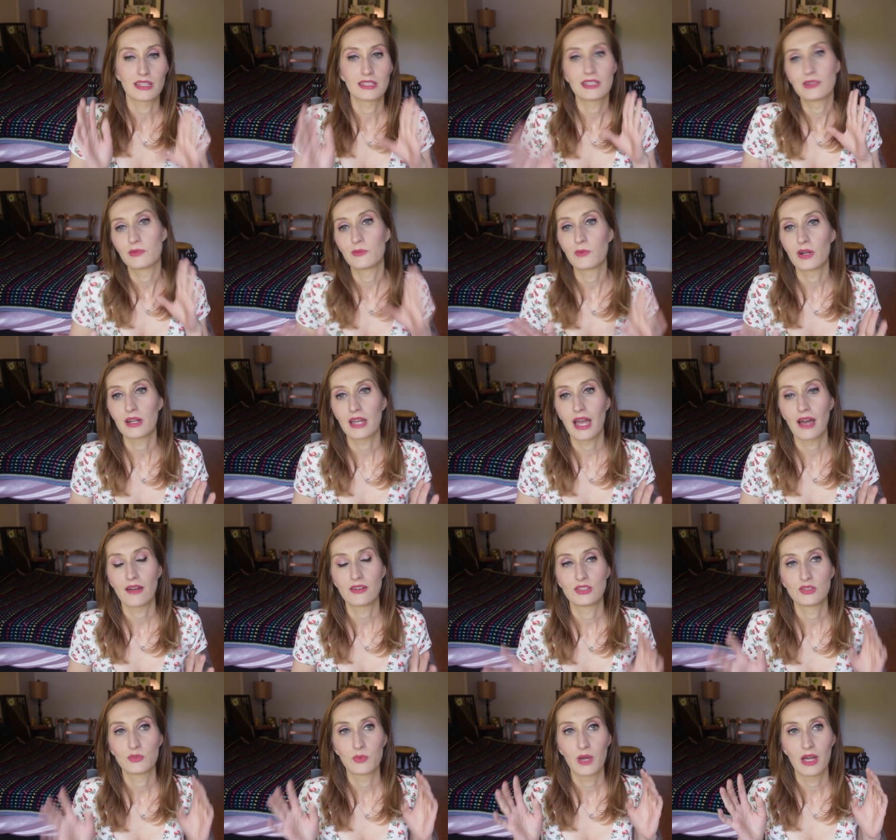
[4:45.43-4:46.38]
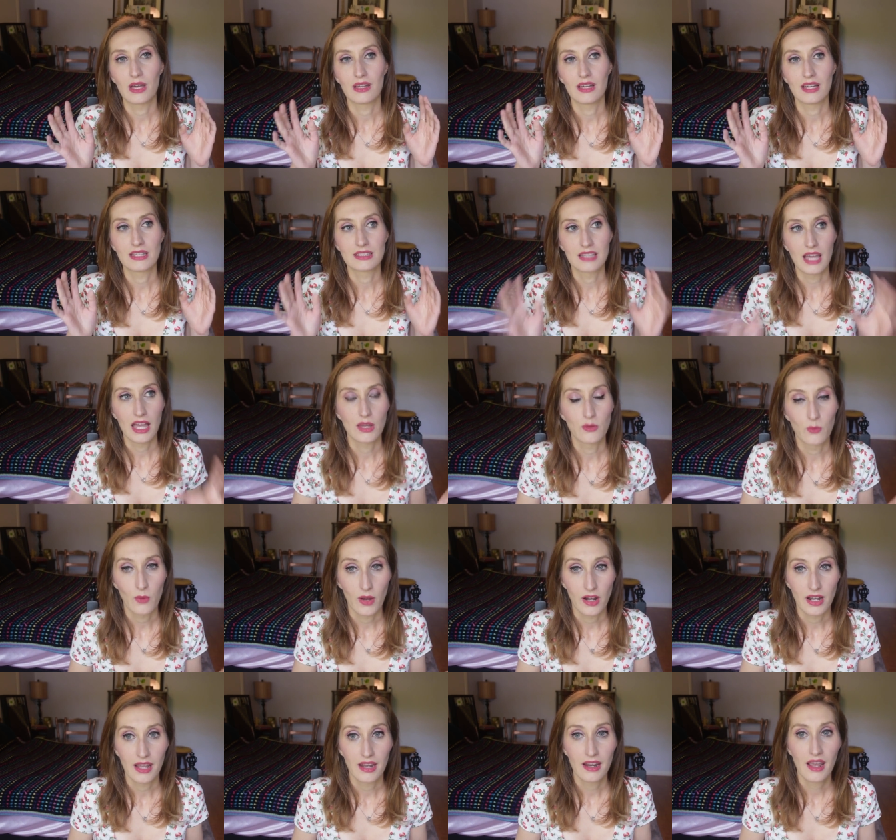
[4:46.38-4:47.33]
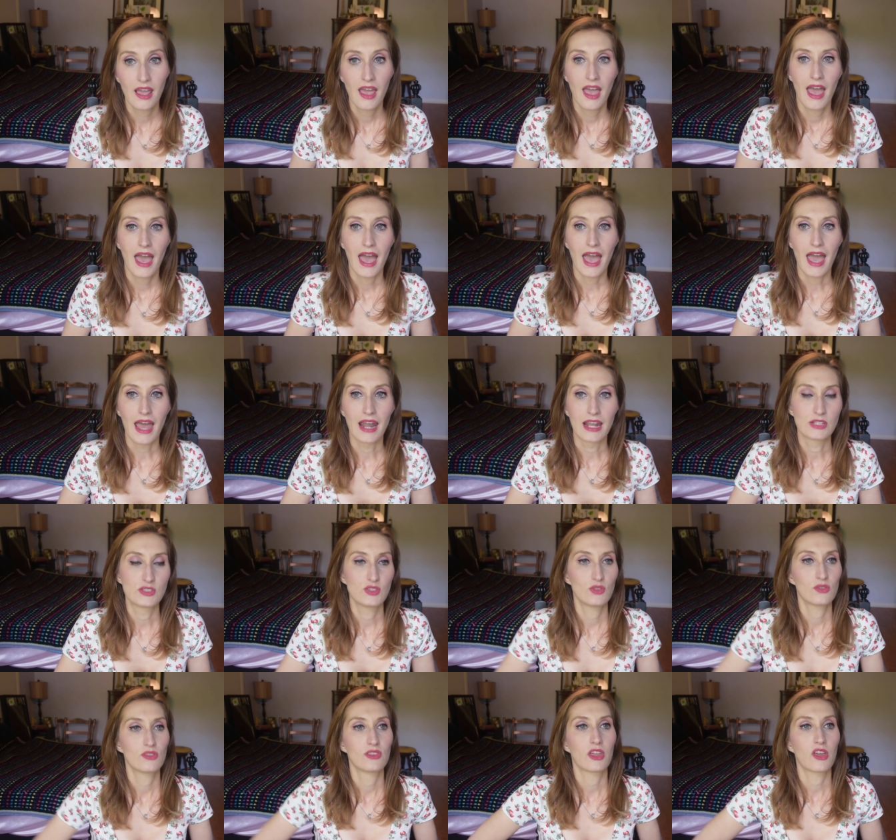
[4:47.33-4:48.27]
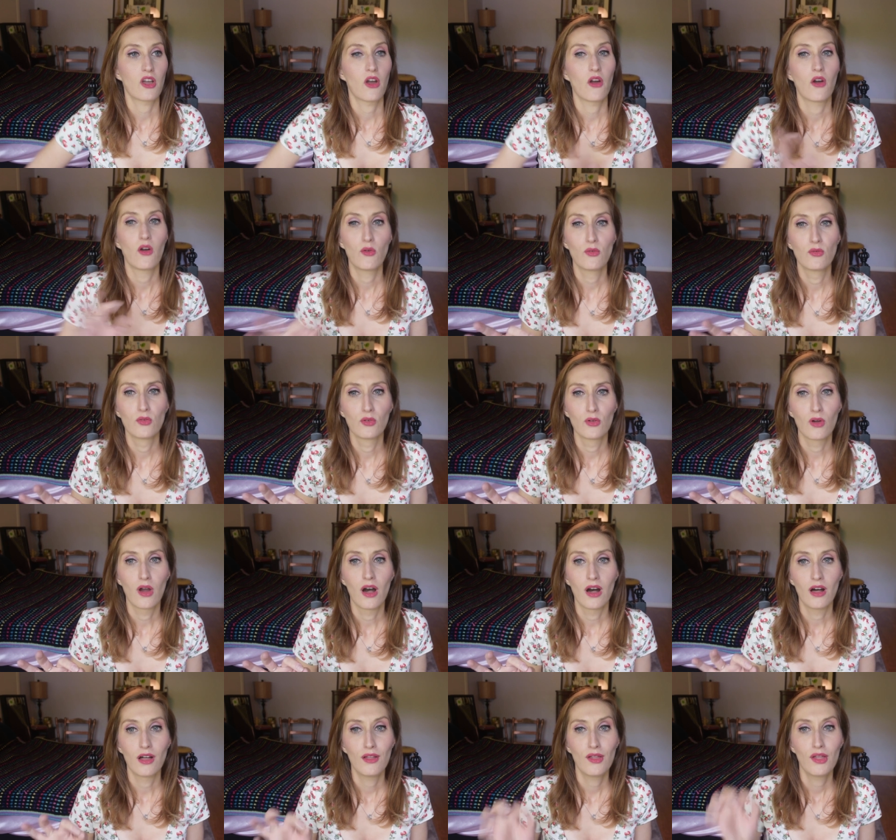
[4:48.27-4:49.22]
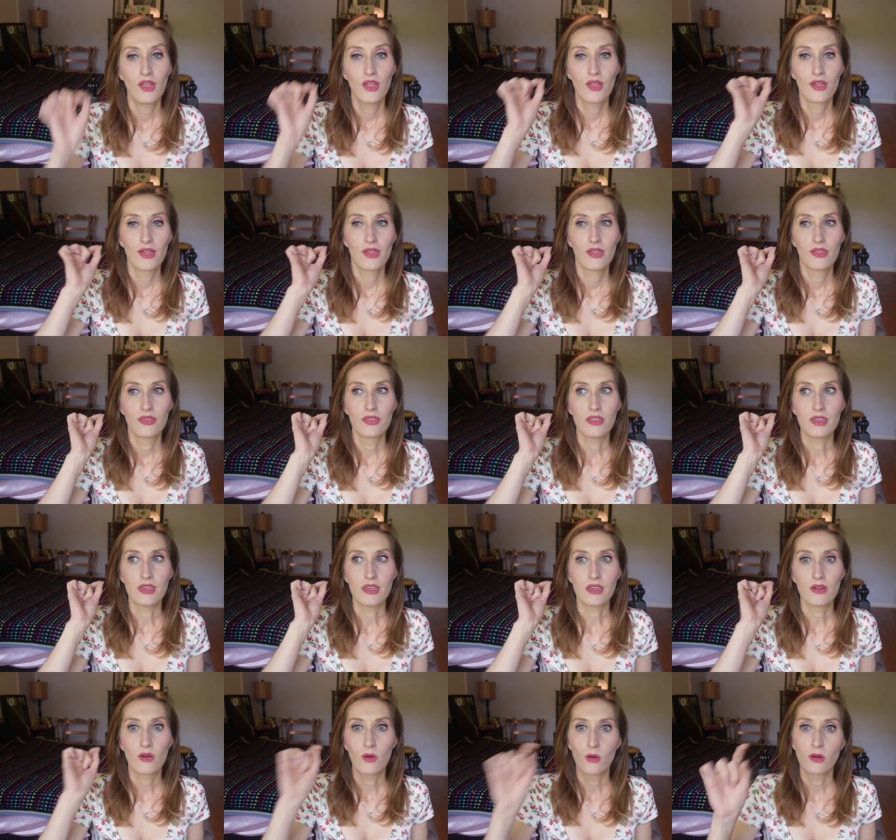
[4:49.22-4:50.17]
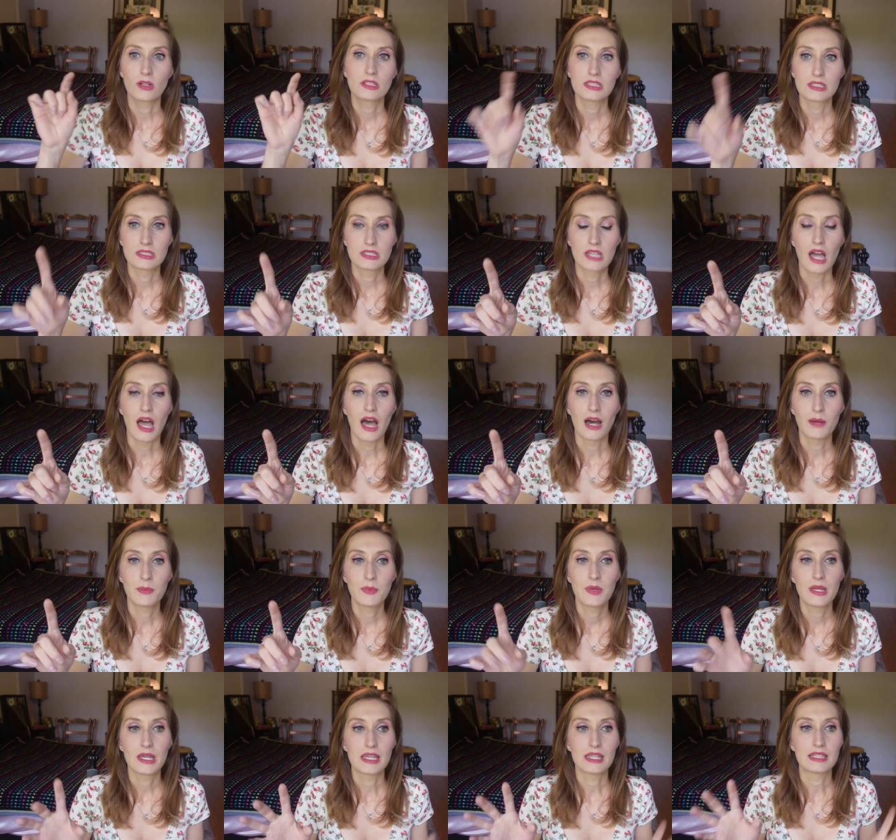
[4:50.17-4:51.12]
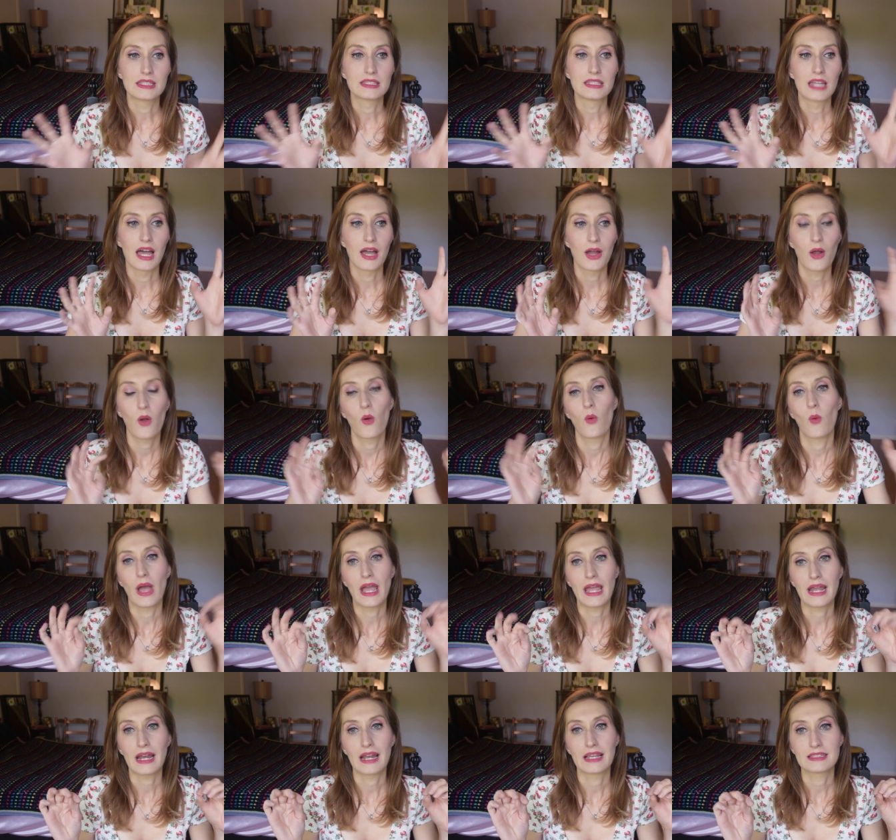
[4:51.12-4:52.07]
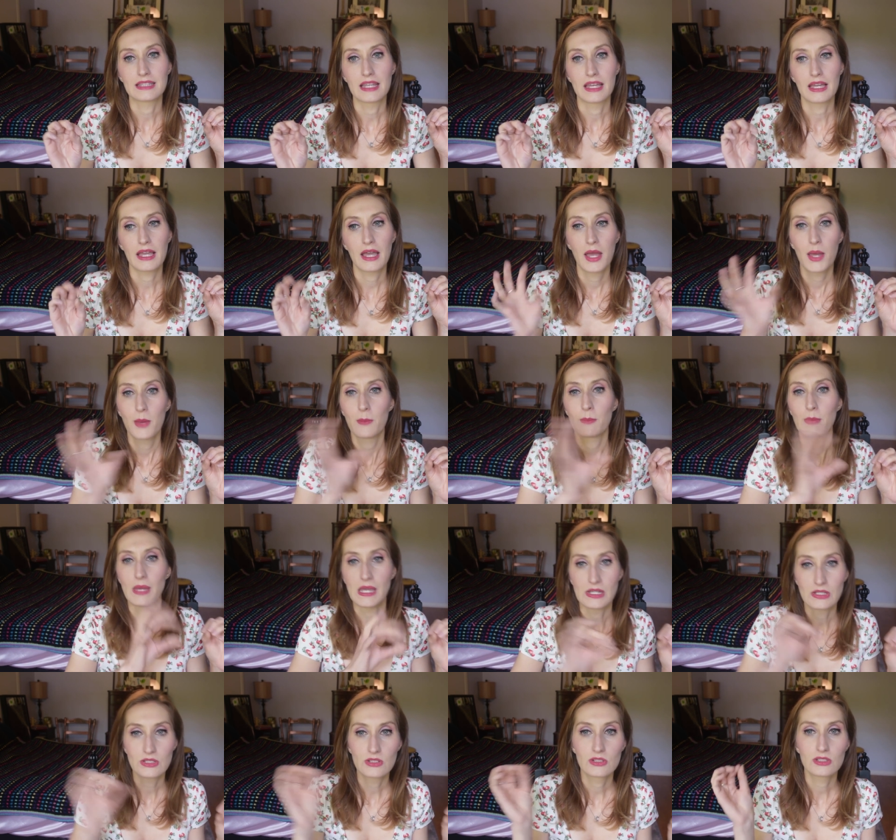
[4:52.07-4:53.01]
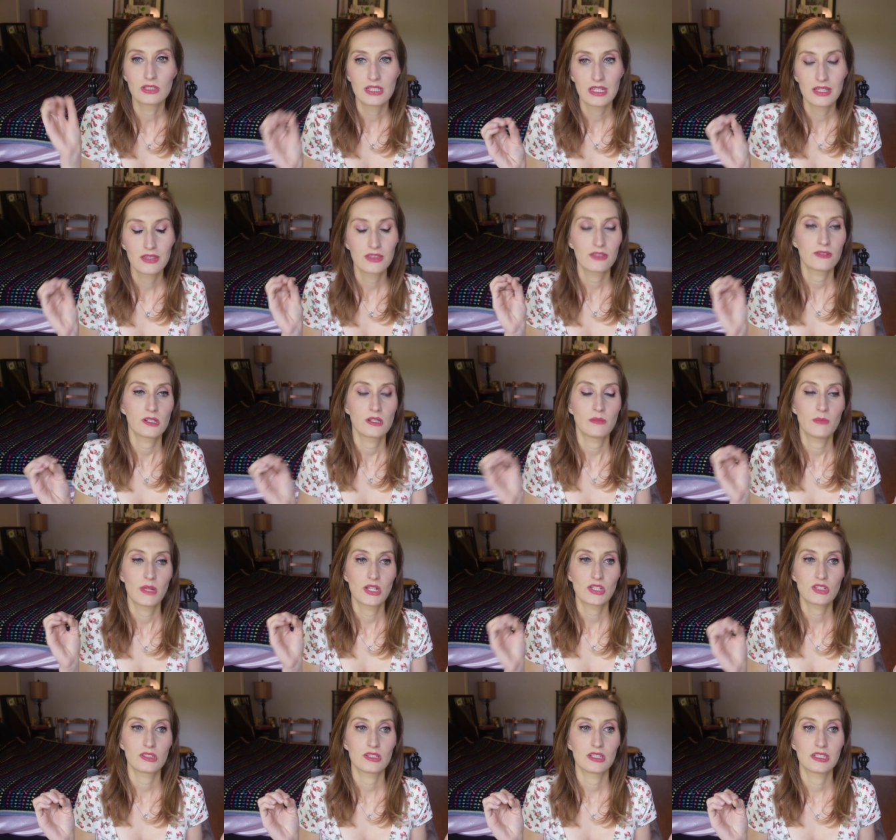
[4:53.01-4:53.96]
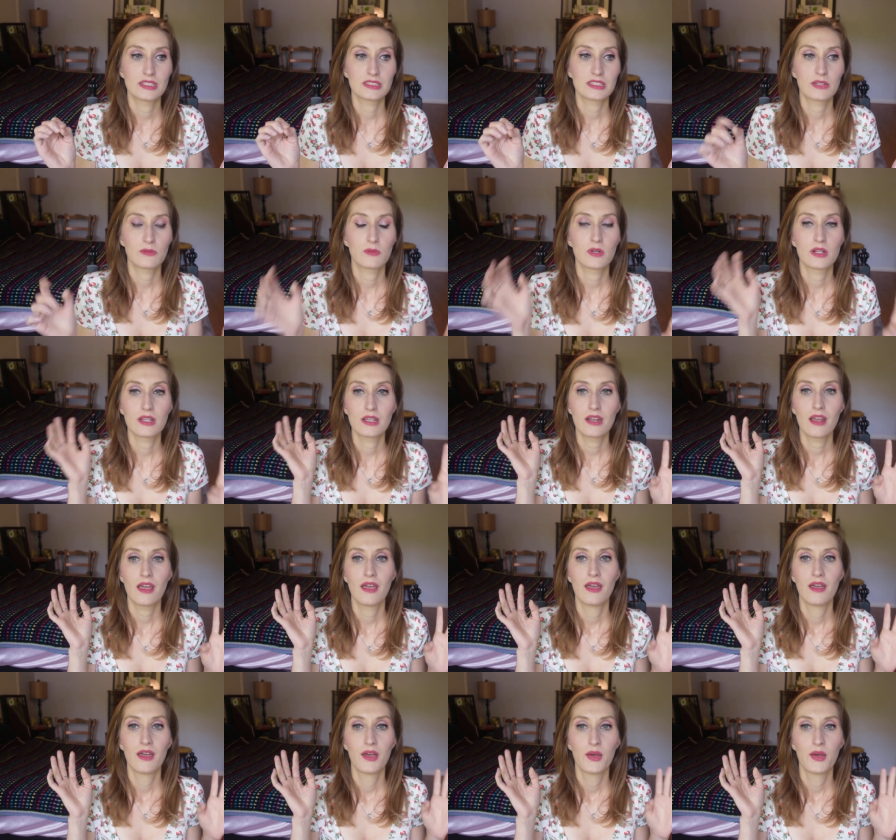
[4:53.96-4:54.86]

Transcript: It didn't work out as well as I had wanted, and I do think overall the corset top is not quite as like painterly and three-dimensional as I wanted,